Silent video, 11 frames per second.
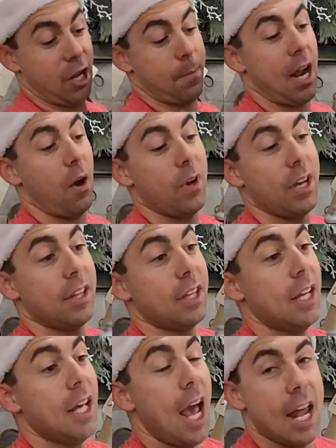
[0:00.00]
come out with.
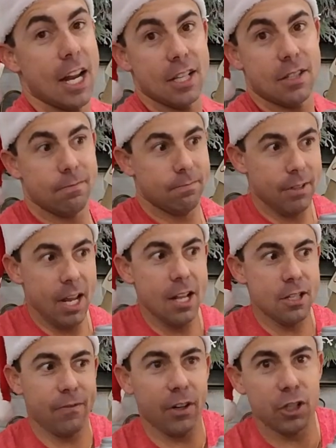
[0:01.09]
And it's
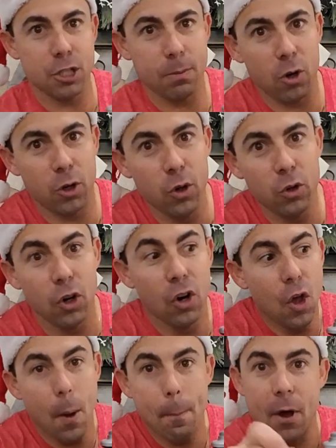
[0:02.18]
a fairly small cooler,
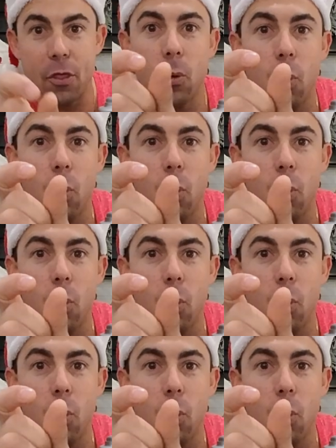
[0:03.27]
but the